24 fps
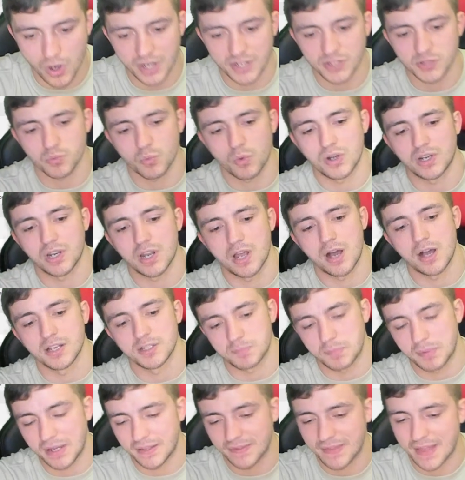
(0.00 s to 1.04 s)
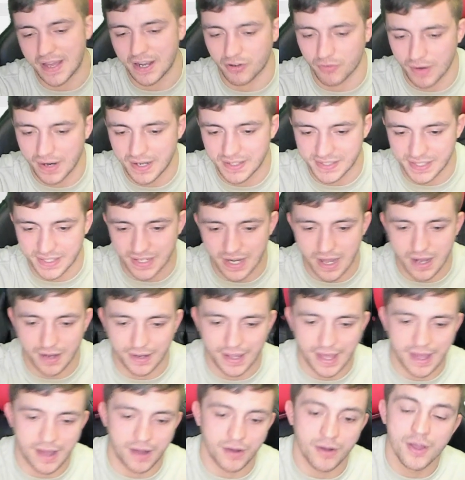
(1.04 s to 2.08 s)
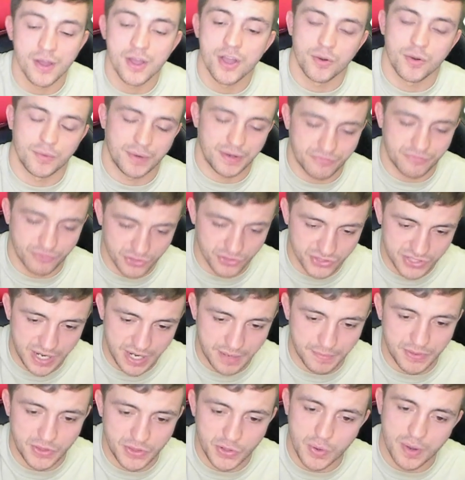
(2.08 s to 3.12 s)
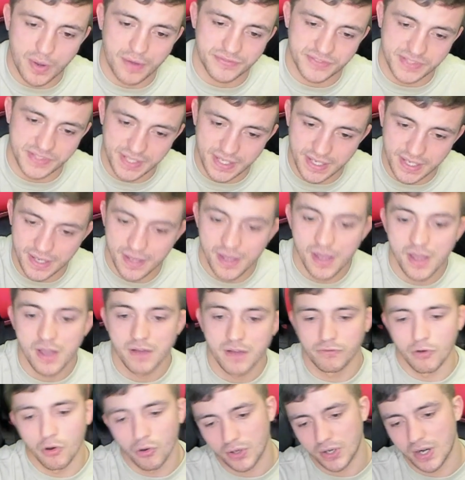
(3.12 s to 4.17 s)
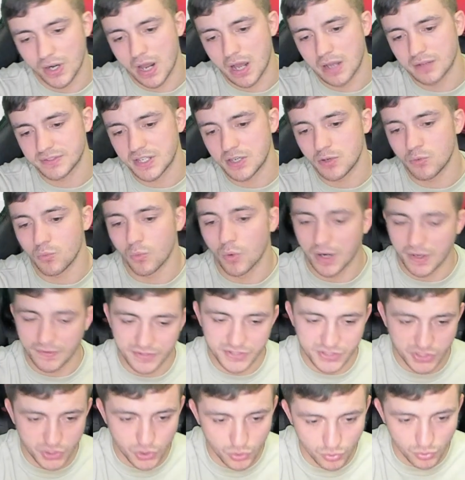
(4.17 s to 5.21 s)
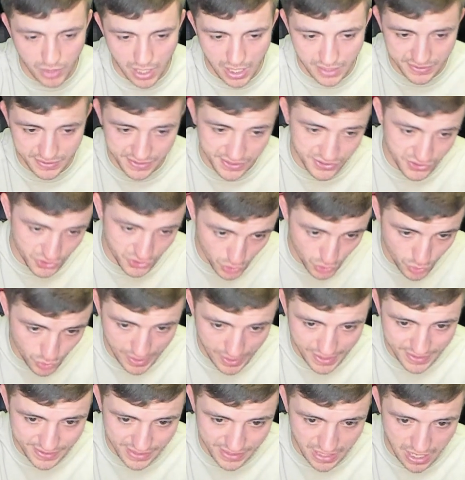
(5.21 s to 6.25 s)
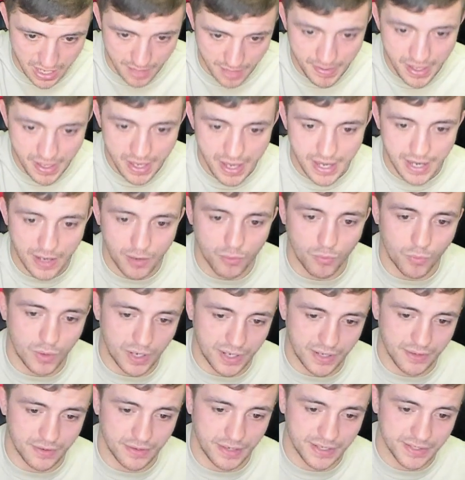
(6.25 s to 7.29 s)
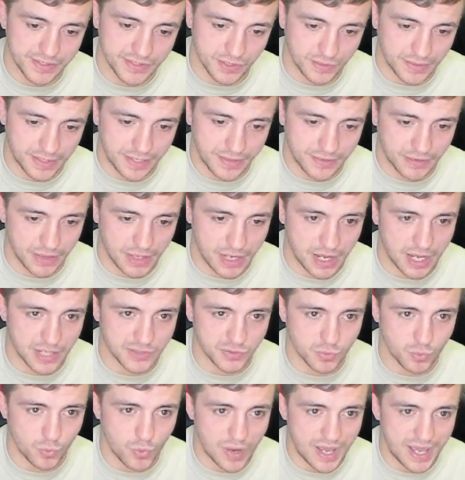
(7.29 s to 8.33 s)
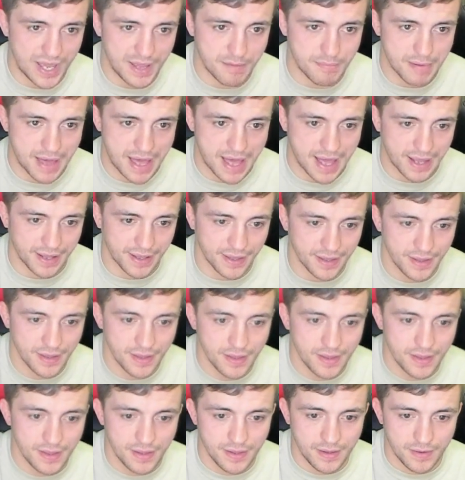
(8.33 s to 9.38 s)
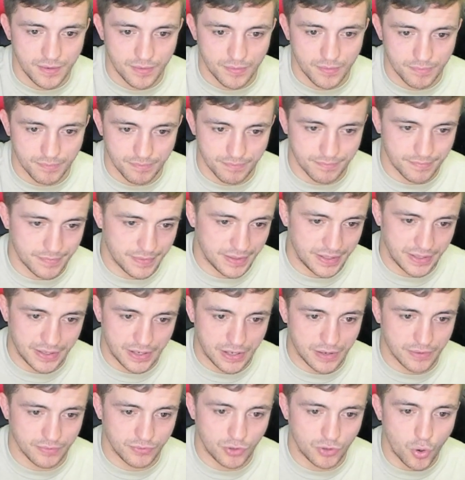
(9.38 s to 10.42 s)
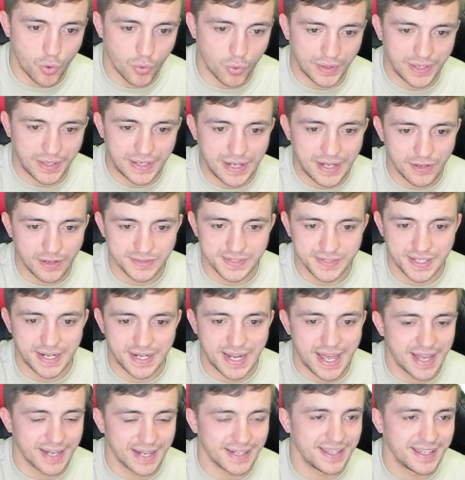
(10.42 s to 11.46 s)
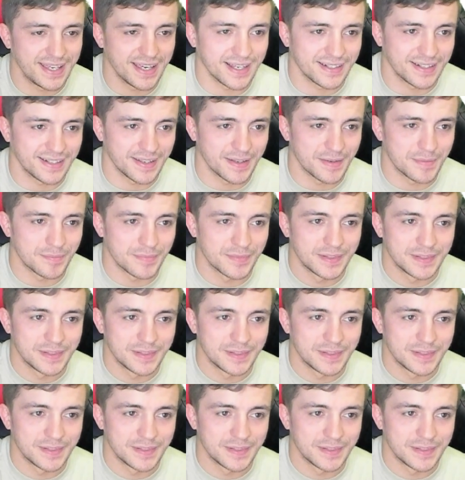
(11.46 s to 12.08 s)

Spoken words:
his one loss being that crazy knockout when he first came to the UFC. Volkanovski, one of his two losses to Islam, and one of his only other loss way back, you know, Corey Nelson had kicked him